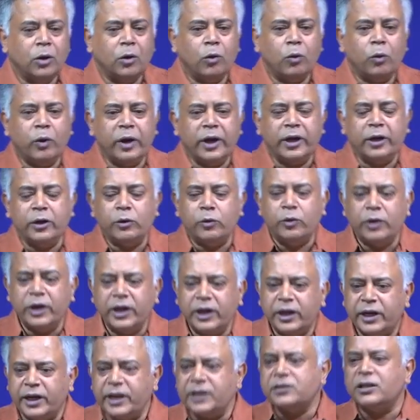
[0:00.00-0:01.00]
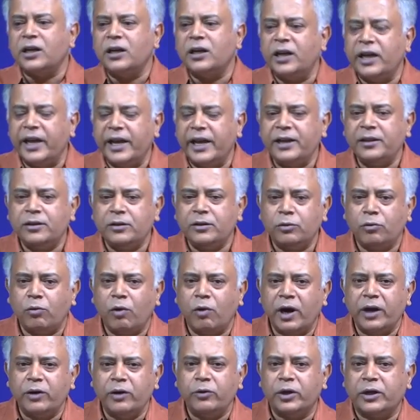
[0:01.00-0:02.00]
when you increase the length,
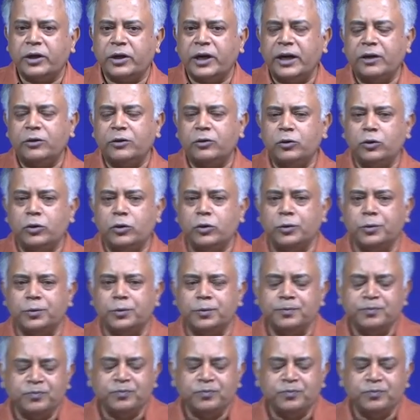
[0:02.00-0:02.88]
what you are trying to do?